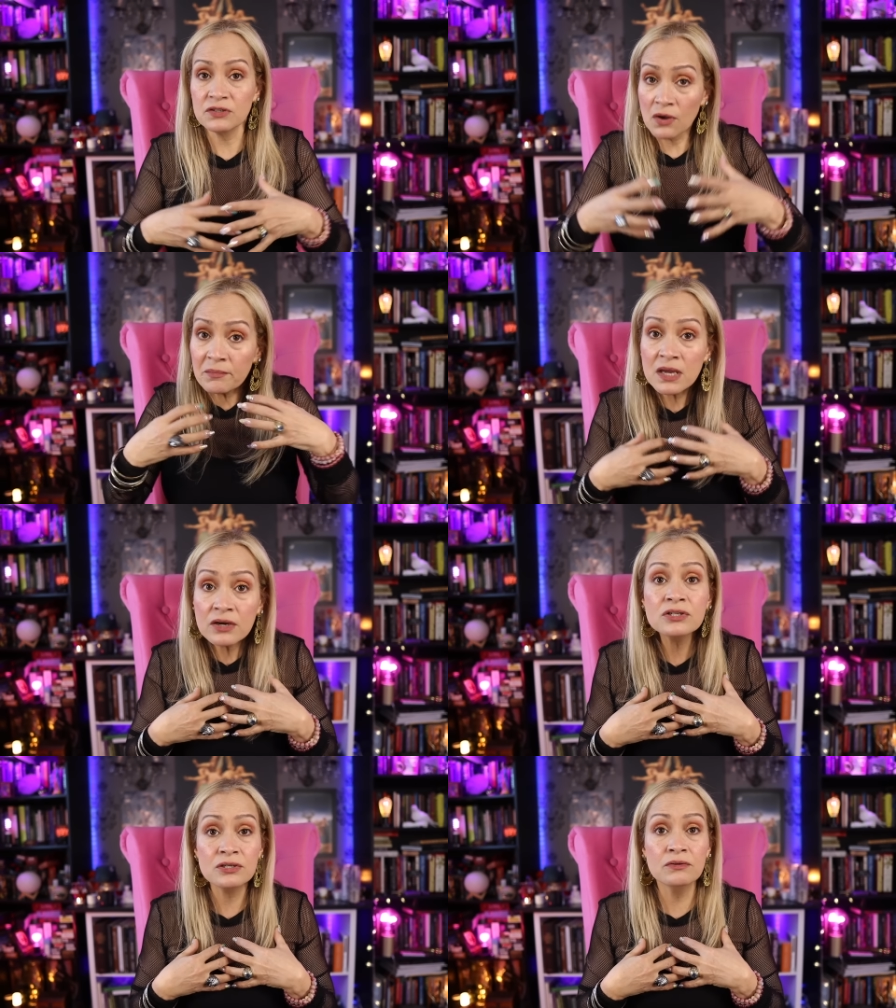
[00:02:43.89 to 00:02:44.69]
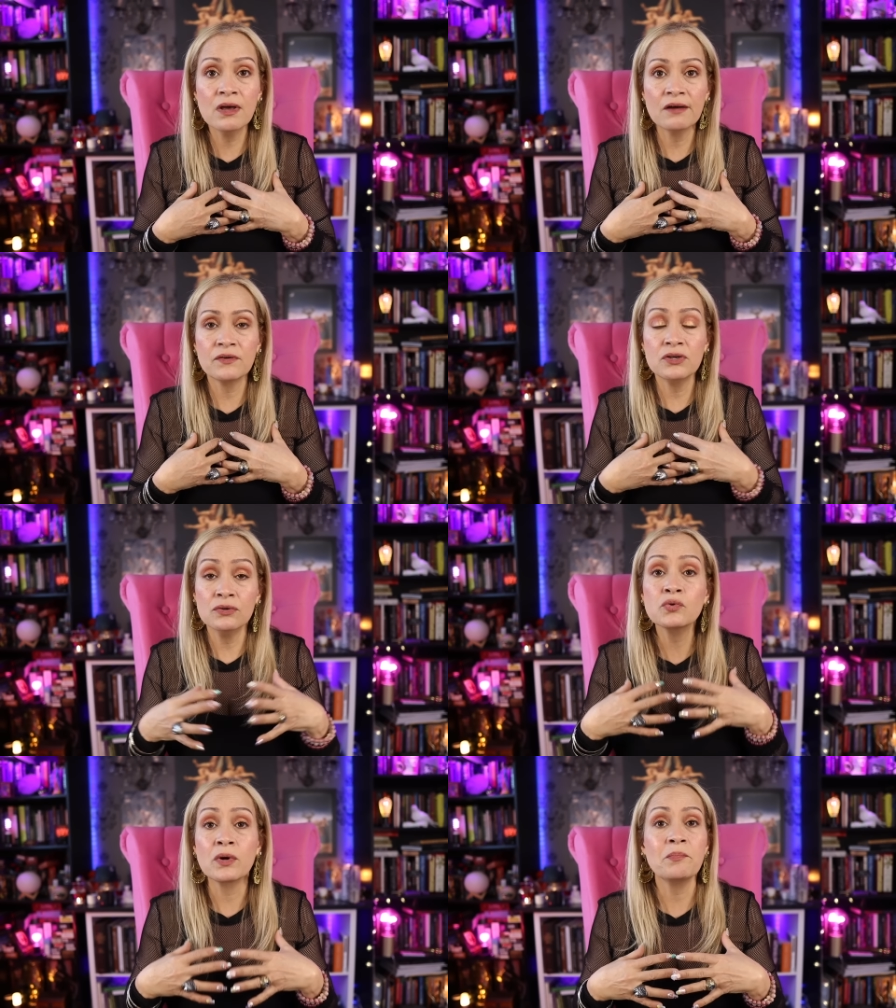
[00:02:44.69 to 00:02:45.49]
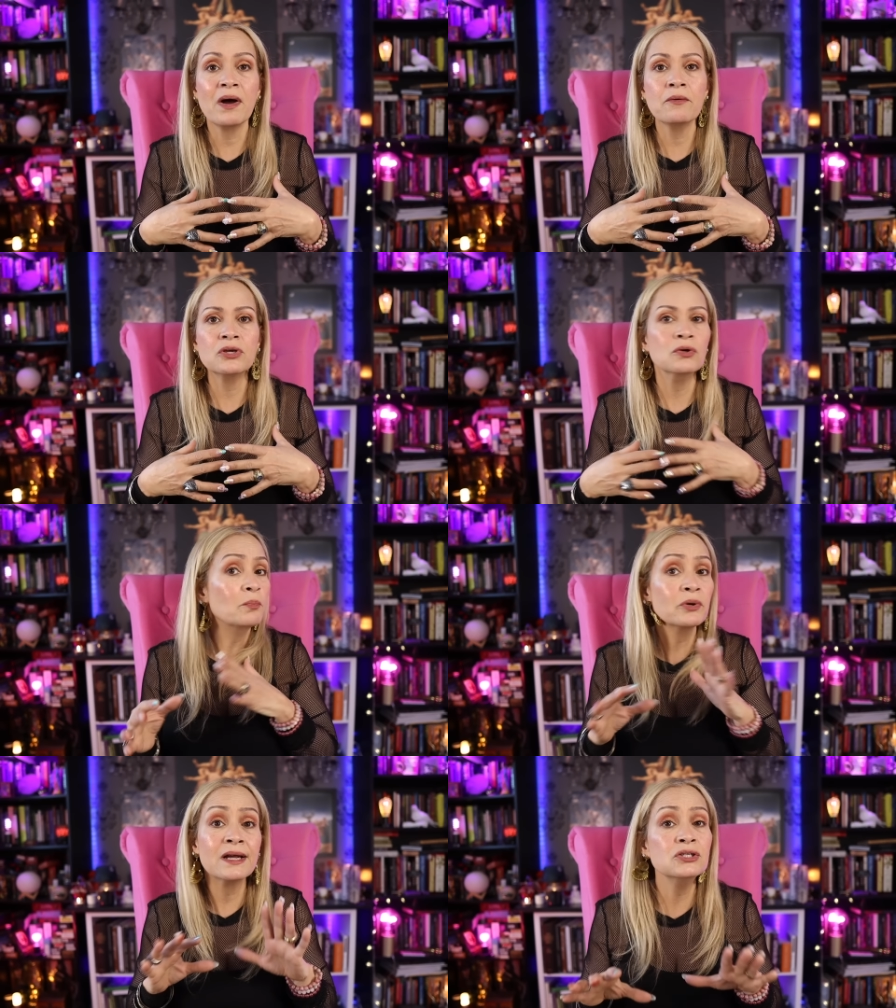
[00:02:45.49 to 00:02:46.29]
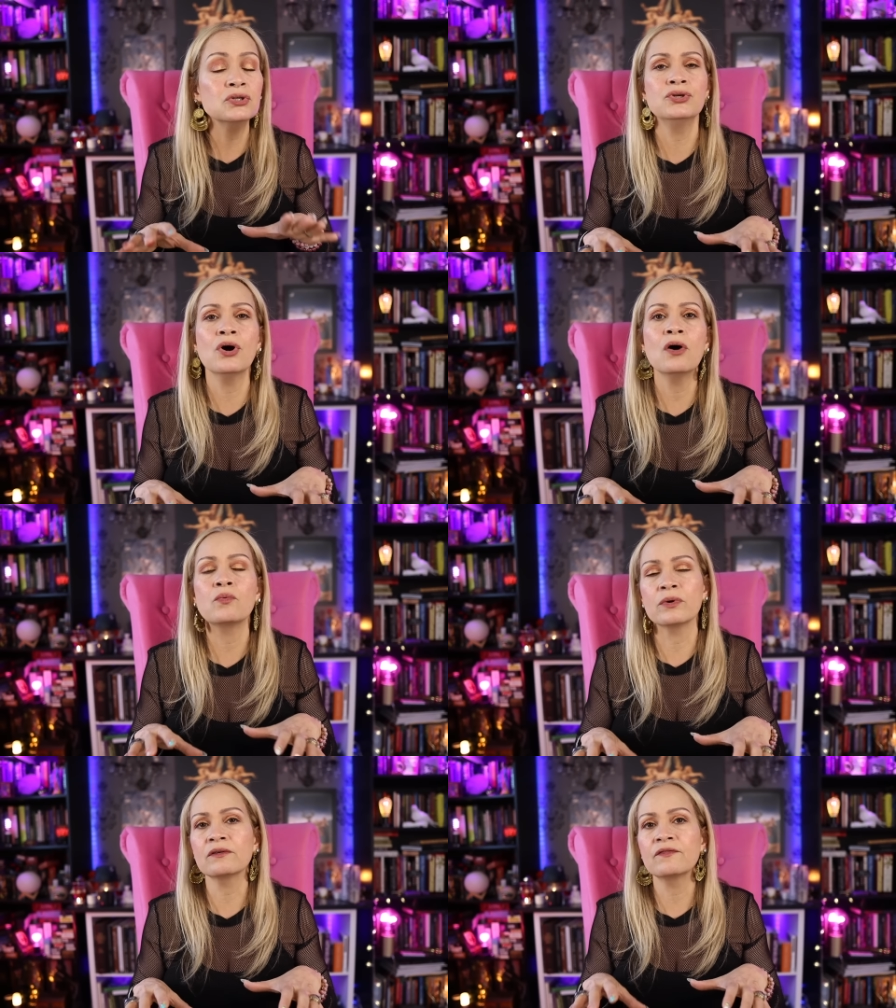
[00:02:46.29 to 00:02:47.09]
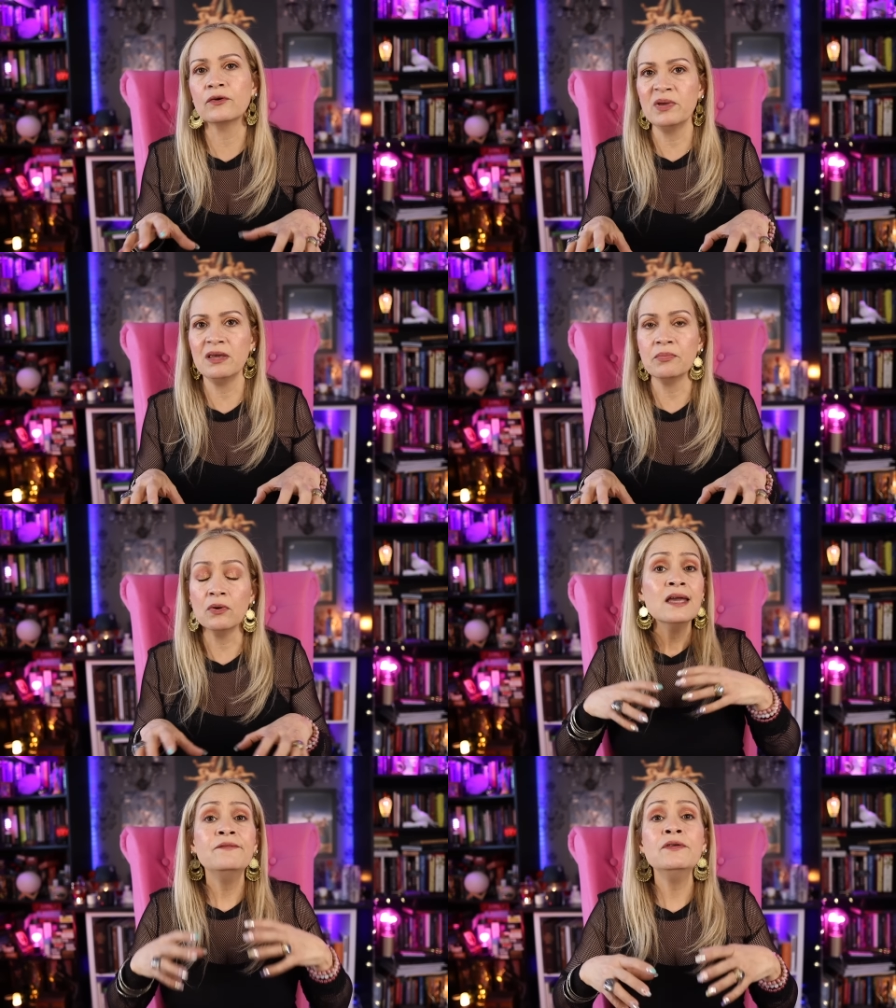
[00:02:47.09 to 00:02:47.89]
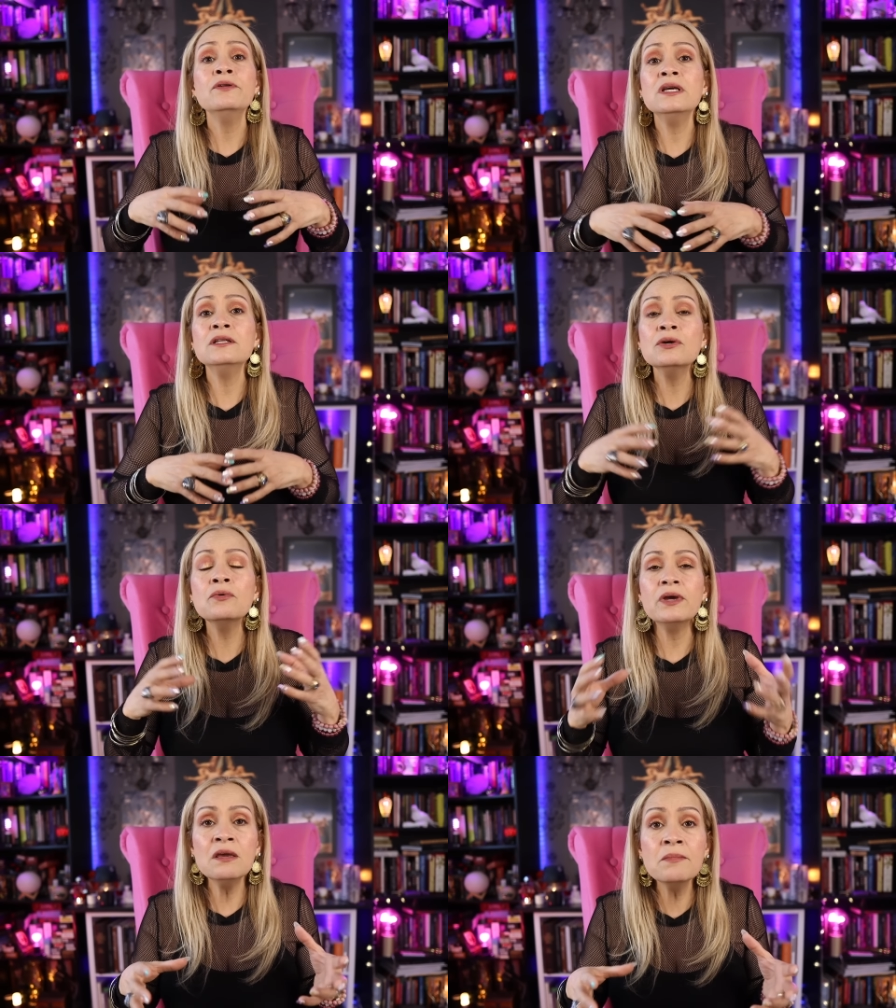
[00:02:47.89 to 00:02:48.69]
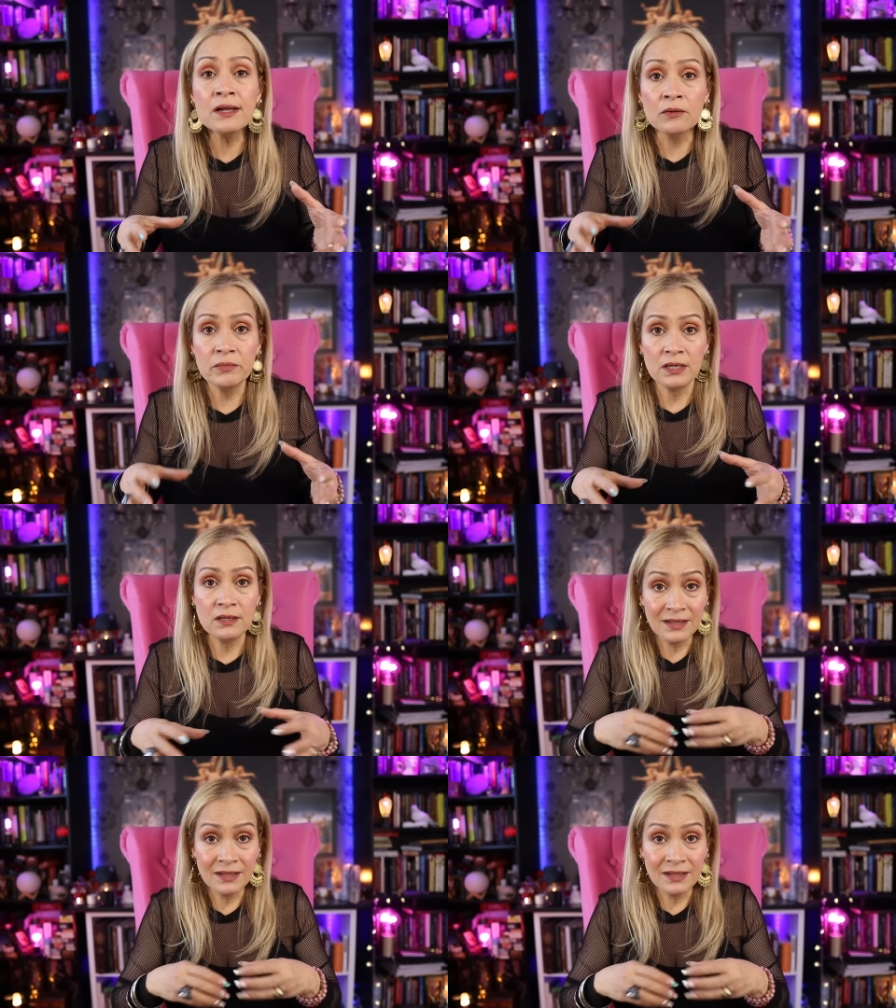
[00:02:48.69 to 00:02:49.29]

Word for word: So I'm here to do that for you, to empower you, but I do not work for people. If you need to email me,